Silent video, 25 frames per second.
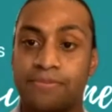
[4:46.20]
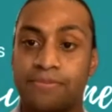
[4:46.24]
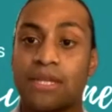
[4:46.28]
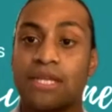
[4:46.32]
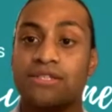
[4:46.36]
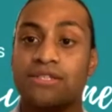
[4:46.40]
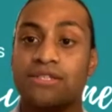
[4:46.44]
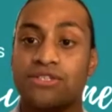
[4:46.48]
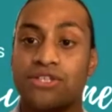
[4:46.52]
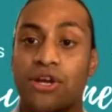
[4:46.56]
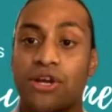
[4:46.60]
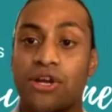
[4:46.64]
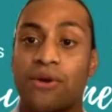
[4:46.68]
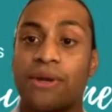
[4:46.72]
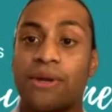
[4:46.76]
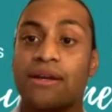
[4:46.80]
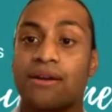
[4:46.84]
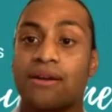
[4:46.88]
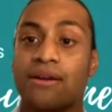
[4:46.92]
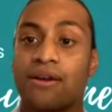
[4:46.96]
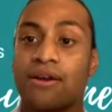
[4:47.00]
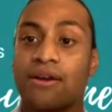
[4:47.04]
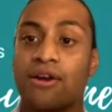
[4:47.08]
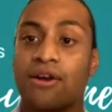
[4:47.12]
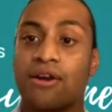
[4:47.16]
during
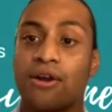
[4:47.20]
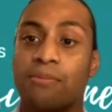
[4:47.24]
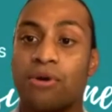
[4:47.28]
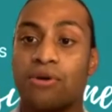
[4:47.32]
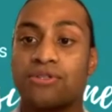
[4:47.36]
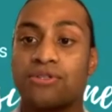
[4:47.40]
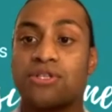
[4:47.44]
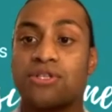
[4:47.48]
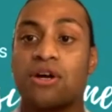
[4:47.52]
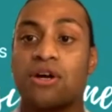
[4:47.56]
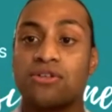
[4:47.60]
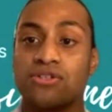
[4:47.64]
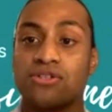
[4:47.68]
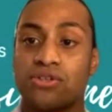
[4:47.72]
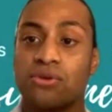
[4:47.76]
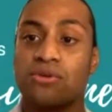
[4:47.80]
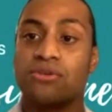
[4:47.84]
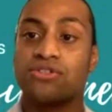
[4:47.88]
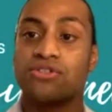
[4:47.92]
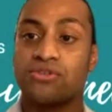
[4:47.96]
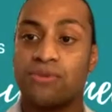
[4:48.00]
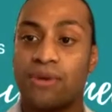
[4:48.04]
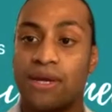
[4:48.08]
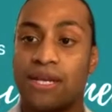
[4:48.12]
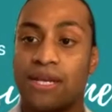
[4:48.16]
her
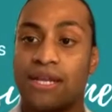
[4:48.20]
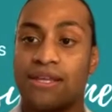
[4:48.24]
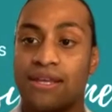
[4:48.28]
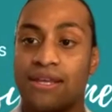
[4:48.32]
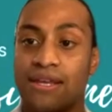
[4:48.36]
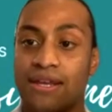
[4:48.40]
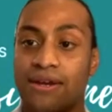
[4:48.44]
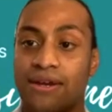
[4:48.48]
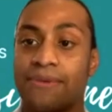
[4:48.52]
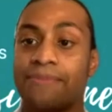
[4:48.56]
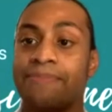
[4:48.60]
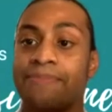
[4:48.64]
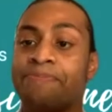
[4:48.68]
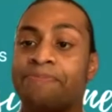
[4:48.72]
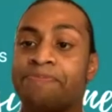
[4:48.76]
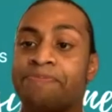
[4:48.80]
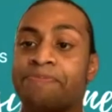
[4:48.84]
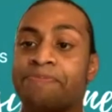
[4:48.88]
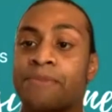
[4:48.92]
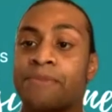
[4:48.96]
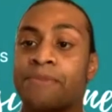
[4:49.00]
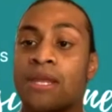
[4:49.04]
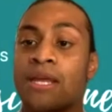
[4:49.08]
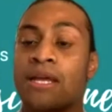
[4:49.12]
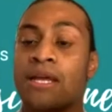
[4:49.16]
postdoctoral training year.
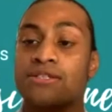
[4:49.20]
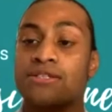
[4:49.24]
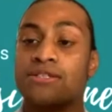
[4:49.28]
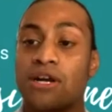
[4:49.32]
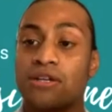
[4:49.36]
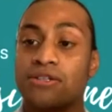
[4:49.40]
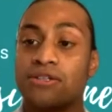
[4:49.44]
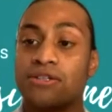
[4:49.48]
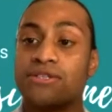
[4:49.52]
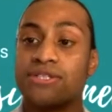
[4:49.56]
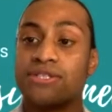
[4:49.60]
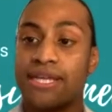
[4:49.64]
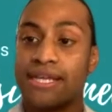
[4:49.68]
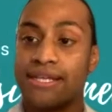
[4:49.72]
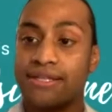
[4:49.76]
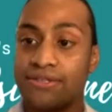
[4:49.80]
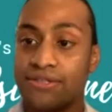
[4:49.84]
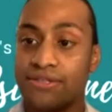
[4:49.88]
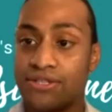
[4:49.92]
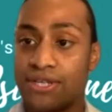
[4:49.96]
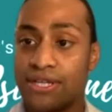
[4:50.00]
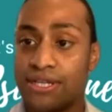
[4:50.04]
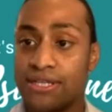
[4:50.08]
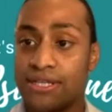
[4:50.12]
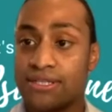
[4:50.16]
Dr.
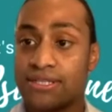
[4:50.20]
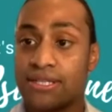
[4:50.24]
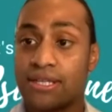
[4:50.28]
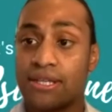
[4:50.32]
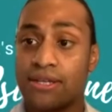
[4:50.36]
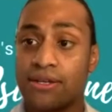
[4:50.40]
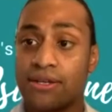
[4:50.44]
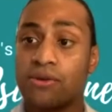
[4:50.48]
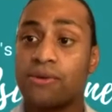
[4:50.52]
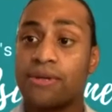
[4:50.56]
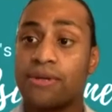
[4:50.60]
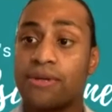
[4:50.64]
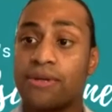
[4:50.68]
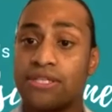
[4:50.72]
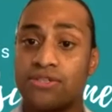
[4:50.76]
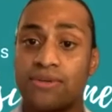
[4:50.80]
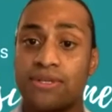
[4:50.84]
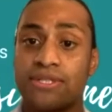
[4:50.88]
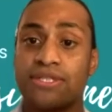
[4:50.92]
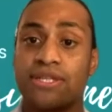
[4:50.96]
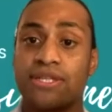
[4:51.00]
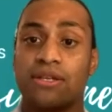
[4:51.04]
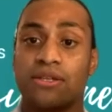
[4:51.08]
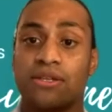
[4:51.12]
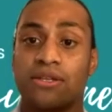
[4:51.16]
Sanjin's clinical
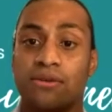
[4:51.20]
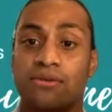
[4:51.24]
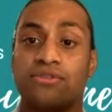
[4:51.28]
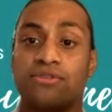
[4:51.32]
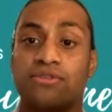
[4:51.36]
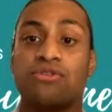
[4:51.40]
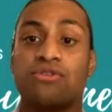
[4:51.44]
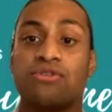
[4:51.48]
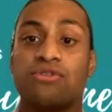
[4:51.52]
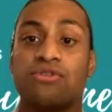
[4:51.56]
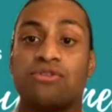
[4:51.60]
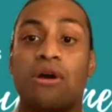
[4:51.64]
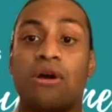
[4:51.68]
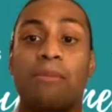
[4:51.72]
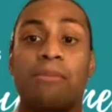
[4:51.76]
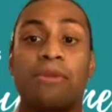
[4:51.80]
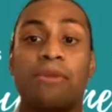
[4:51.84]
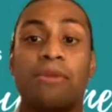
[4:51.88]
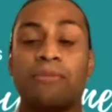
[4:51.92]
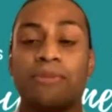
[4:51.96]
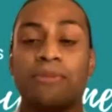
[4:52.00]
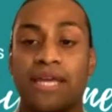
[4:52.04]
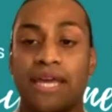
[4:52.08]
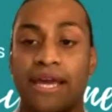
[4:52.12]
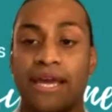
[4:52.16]
interests include
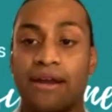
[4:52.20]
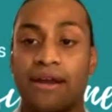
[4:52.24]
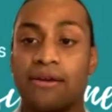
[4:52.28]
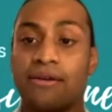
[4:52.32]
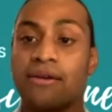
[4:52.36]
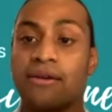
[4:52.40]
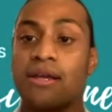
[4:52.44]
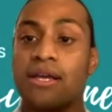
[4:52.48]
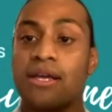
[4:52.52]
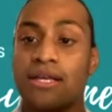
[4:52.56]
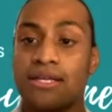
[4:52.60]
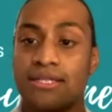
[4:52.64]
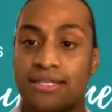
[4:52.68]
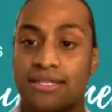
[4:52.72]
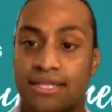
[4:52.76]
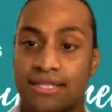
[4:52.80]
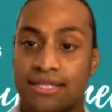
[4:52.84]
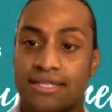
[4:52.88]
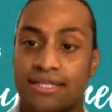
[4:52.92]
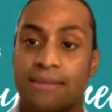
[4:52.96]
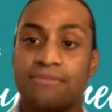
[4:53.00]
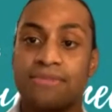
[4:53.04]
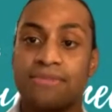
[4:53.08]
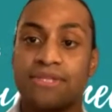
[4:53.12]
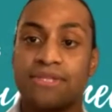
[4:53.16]
trauma-informed care,
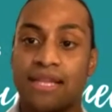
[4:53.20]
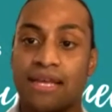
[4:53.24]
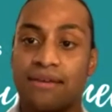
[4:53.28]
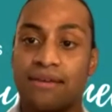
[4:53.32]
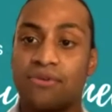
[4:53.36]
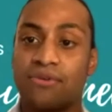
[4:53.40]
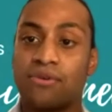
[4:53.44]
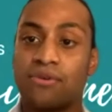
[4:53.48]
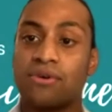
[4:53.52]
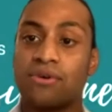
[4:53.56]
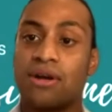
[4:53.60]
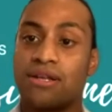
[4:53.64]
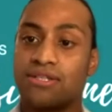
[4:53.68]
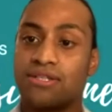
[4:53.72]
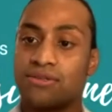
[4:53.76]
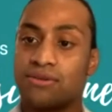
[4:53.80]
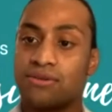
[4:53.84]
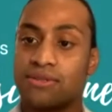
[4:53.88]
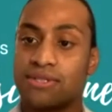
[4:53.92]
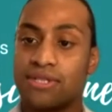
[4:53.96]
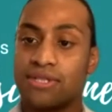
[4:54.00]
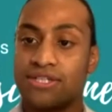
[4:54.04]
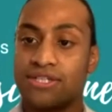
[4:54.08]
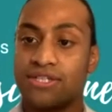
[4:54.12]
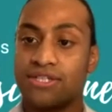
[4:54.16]
systems-level
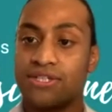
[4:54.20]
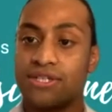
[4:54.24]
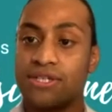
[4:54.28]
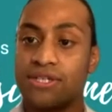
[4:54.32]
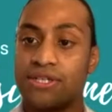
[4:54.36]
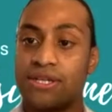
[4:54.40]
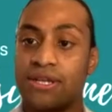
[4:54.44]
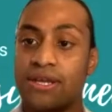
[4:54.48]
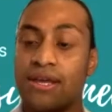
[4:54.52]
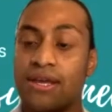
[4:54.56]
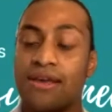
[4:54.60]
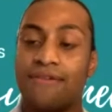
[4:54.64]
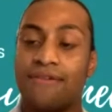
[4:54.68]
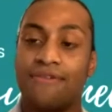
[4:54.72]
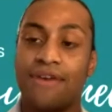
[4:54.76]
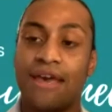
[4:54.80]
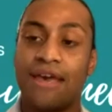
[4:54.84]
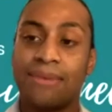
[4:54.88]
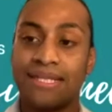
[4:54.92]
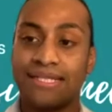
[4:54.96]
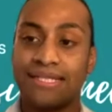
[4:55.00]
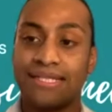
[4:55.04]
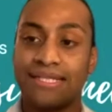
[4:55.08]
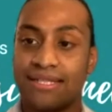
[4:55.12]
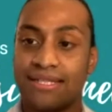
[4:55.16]
consultation,
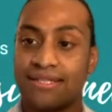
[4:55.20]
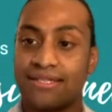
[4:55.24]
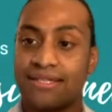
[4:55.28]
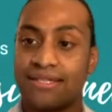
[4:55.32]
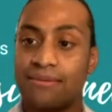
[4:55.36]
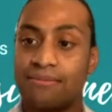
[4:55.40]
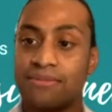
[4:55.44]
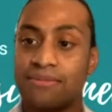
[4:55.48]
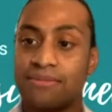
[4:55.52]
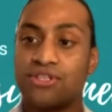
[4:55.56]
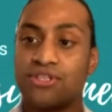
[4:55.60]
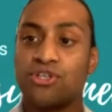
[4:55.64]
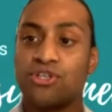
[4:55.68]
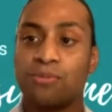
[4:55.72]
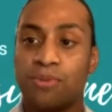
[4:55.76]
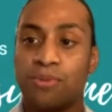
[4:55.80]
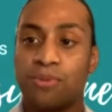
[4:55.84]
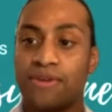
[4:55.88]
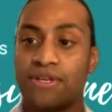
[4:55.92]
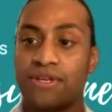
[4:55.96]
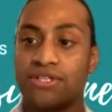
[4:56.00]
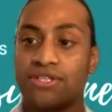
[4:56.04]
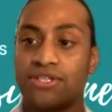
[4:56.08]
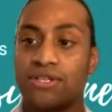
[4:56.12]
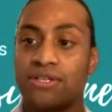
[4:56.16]
family systems,
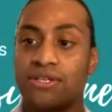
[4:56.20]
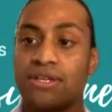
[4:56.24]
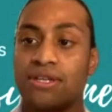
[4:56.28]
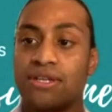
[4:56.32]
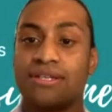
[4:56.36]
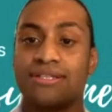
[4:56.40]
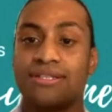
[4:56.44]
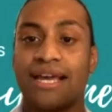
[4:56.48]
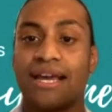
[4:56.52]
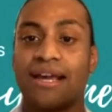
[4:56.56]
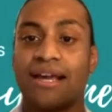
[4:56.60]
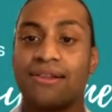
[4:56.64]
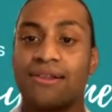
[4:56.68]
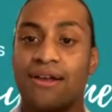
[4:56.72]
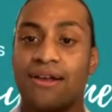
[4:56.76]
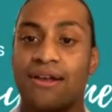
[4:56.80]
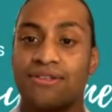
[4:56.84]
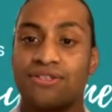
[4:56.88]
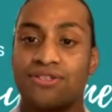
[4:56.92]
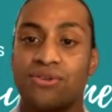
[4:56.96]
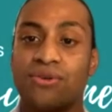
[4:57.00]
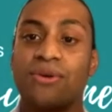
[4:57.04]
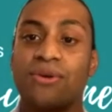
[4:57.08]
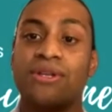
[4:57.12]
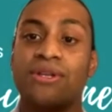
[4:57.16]
supervision,
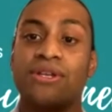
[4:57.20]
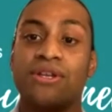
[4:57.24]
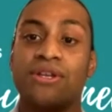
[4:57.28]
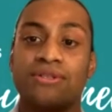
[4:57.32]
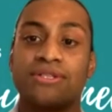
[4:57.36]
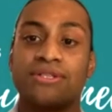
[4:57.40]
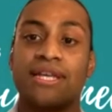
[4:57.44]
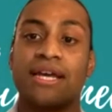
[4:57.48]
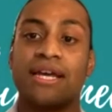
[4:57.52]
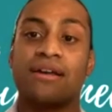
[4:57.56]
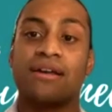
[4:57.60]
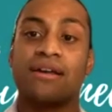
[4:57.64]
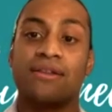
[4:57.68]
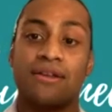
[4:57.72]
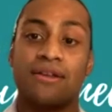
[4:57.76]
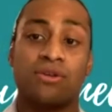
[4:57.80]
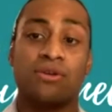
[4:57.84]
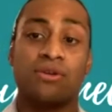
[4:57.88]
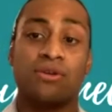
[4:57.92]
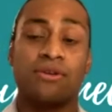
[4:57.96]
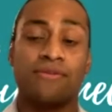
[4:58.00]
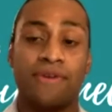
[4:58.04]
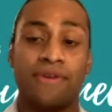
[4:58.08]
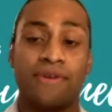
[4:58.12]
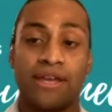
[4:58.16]
psychological and
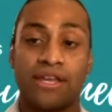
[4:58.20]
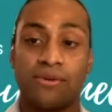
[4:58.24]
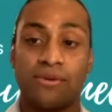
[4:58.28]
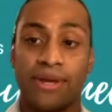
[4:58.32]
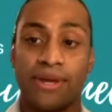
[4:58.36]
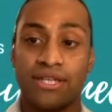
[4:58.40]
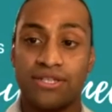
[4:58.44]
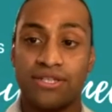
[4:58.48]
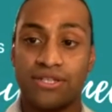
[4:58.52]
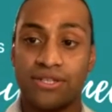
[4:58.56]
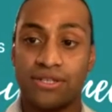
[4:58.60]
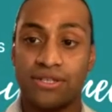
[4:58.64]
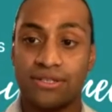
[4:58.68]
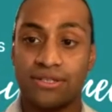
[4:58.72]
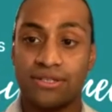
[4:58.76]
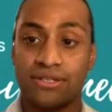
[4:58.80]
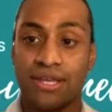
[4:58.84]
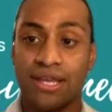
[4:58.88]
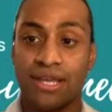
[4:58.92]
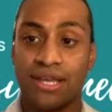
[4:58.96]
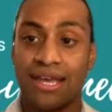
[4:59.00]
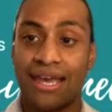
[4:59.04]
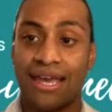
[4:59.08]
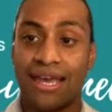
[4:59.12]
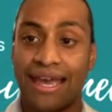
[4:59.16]
neuropsychological evaluations,
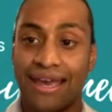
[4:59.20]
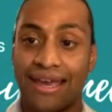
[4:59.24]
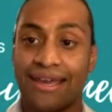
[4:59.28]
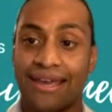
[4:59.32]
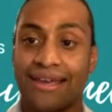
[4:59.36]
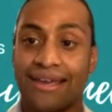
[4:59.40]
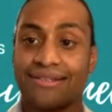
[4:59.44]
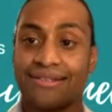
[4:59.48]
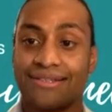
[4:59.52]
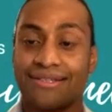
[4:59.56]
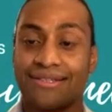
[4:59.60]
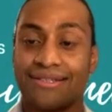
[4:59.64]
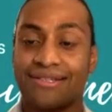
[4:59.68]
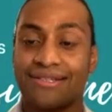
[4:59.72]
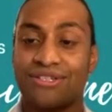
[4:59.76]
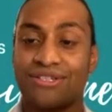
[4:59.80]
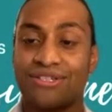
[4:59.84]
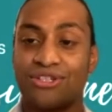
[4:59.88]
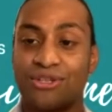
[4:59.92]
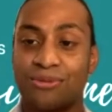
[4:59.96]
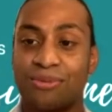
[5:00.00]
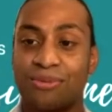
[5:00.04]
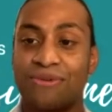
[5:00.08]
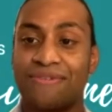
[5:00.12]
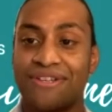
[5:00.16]
and
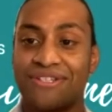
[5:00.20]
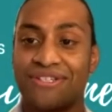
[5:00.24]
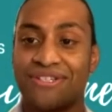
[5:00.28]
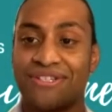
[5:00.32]
supervision.